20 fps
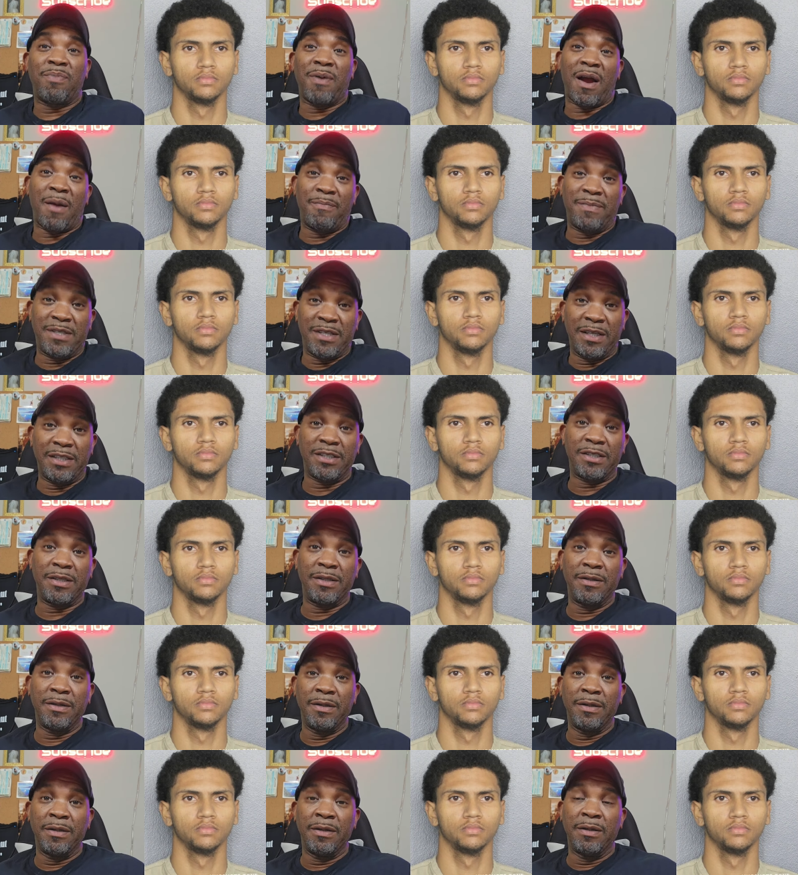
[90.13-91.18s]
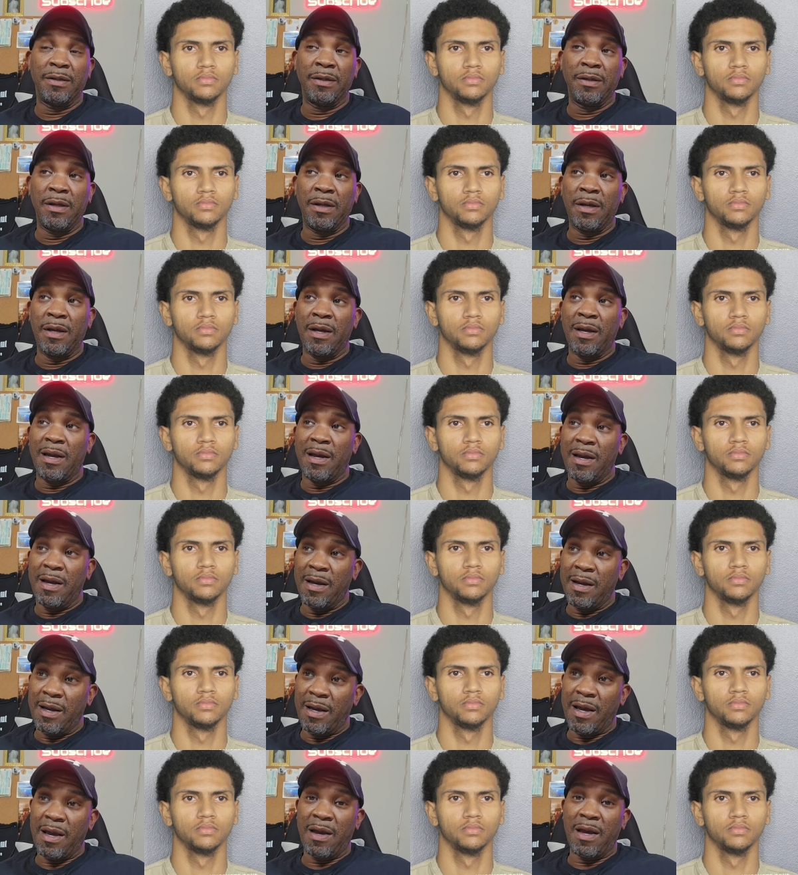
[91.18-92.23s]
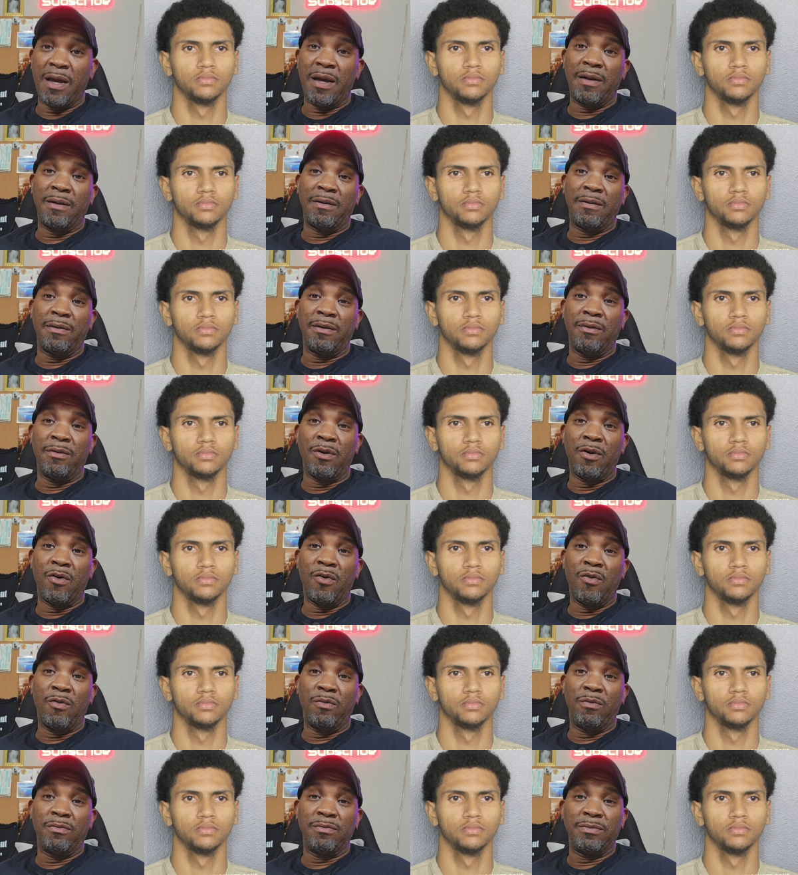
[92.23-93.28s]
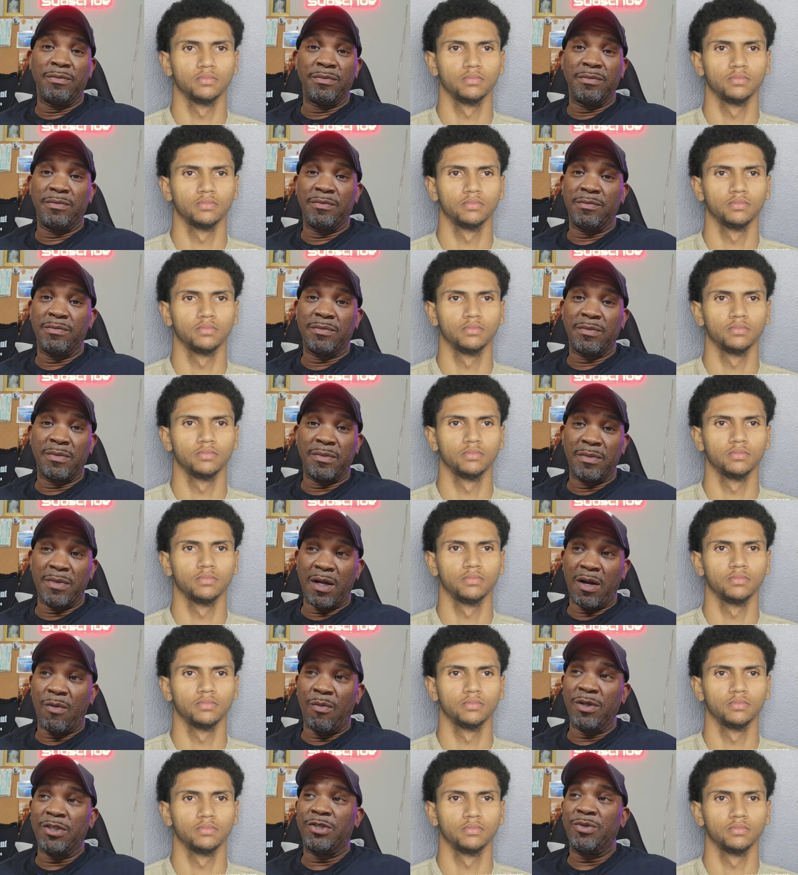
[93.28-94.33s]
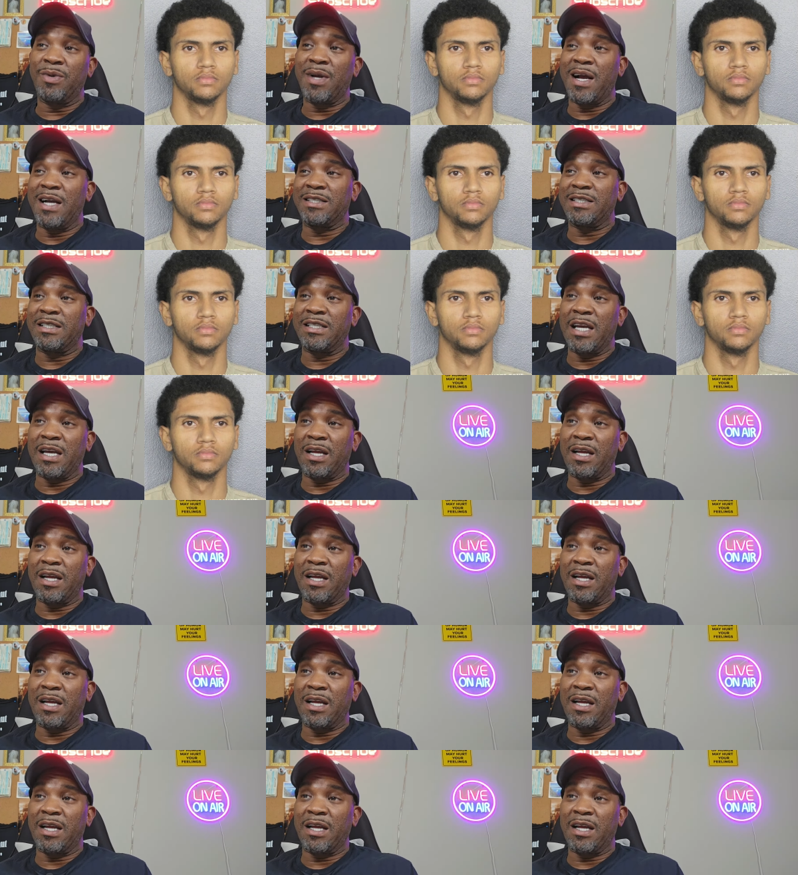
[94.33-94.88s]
Speaker 1: the proposition. And, you know, I want you guys to